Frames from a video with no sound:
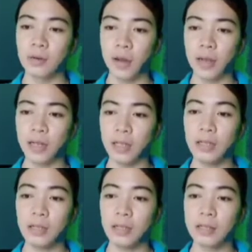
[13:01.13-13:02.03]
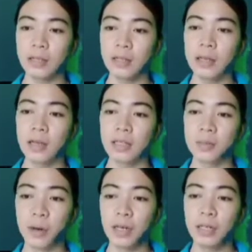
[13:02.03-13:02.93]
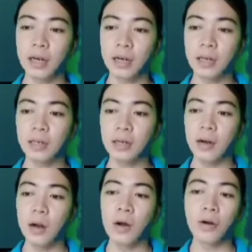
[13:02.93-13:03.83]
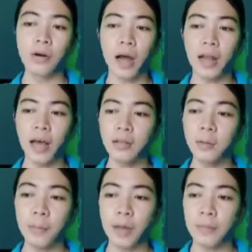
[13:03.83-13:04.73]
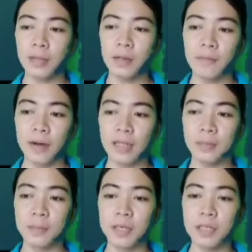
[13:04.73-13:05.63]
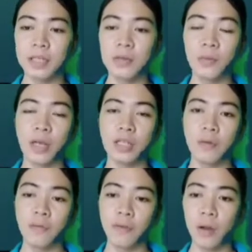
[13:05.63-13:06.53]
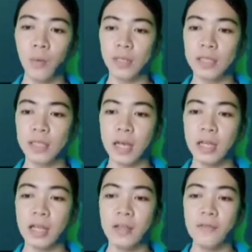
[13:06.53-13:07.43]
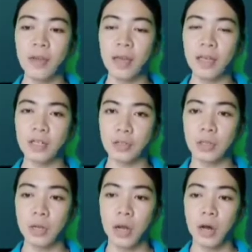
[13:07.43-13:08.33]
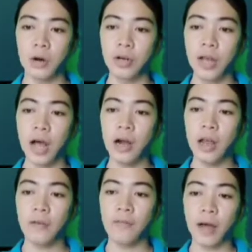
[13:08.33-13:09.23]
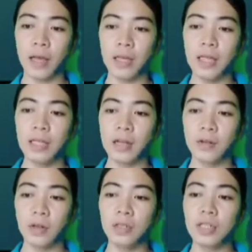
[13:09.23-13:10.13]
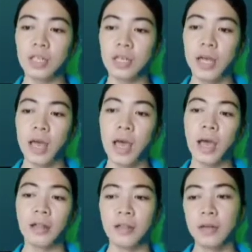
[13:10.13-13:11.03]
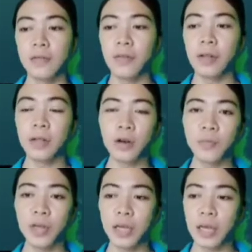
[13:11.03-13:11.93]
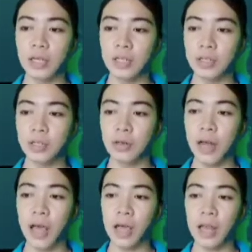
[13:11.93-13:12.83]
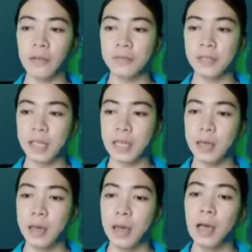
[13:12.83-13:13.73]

credit, smart card, or another payment device by using radio frequency identification or the RFID technology and near-field communication or the NFC.